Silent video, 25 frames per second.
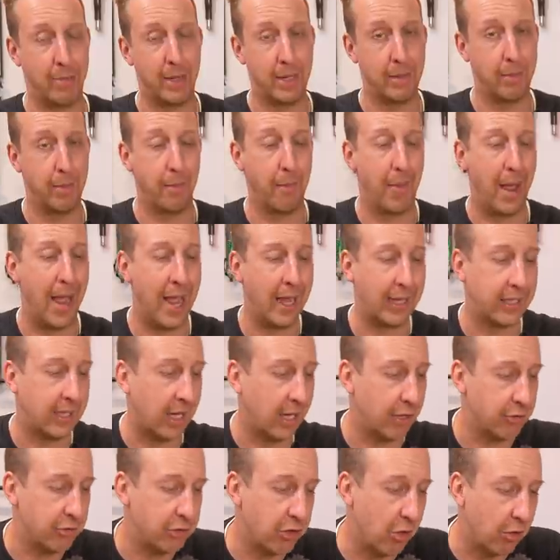minimum air
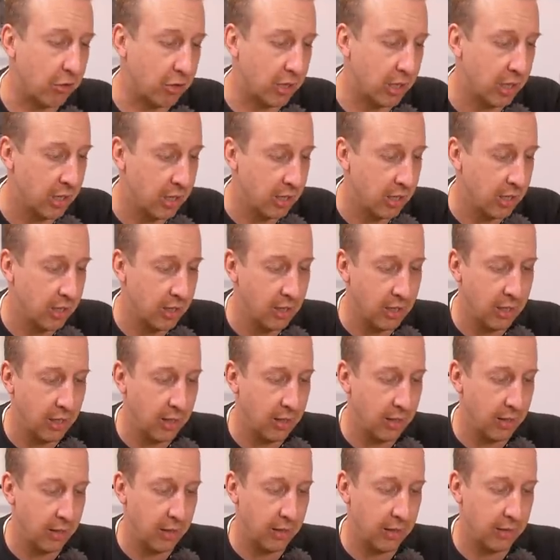can shock.
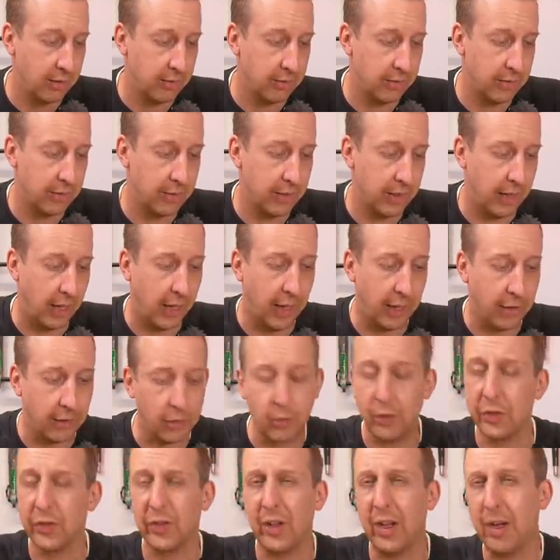And
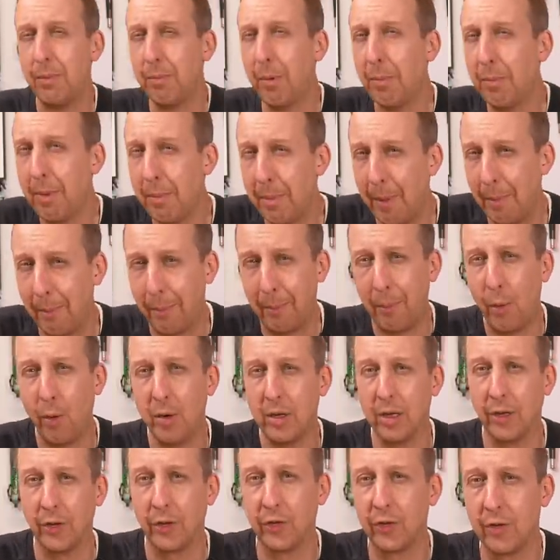I've got to say, they're probably a bit
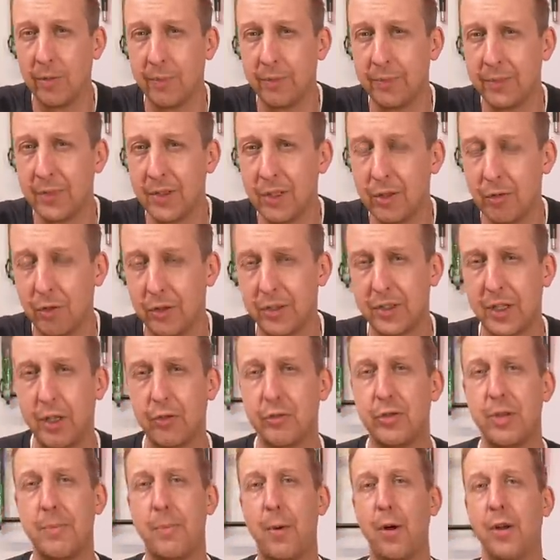pointless.
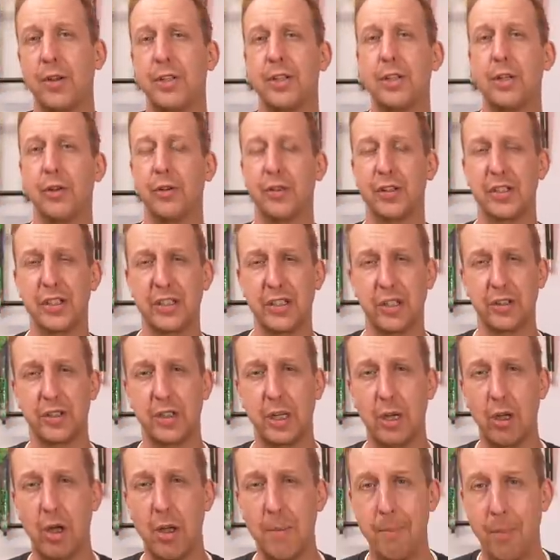Cross-country bikes, you've got
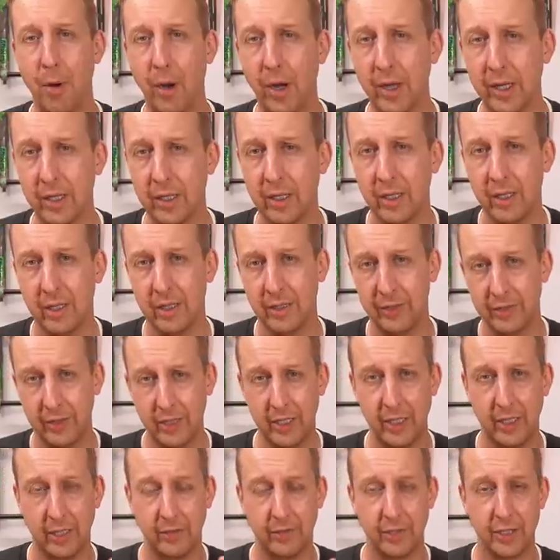such a light bike,
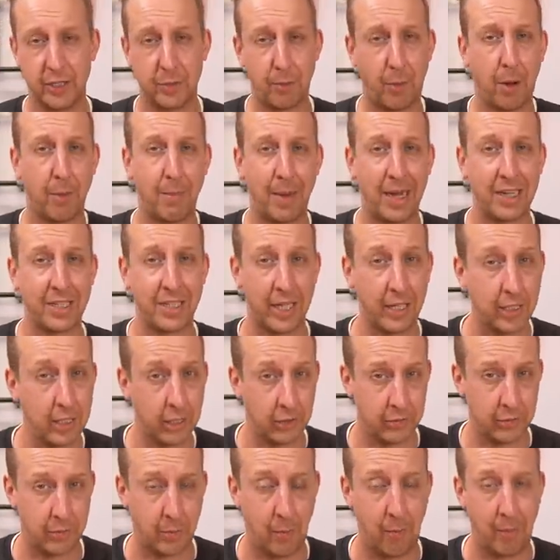the, the sprung mass and
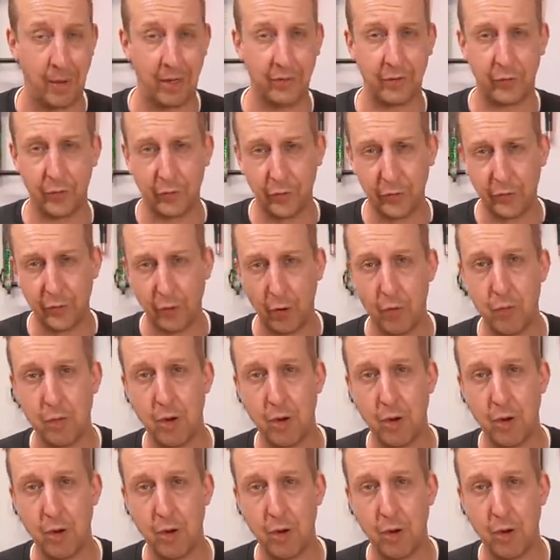the unsprung mass are so